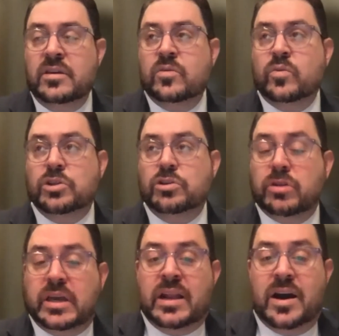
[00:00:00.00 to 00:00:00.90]
When you look
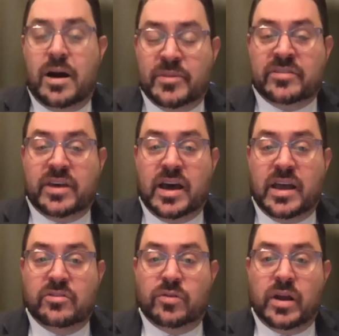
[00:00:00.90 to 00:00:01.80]
at
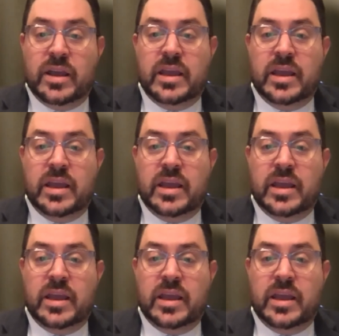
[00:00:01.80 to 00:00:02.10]
homicides, right,